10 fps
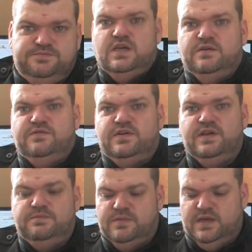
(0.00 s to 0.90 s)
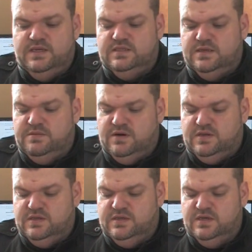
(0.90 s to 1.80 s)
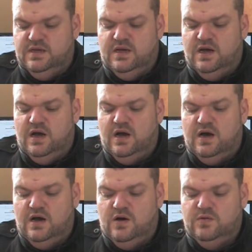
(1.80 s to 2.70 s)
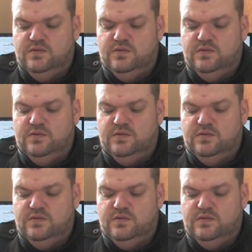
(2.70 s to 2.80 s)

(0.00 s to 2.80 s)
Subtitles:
I'm very amazed about how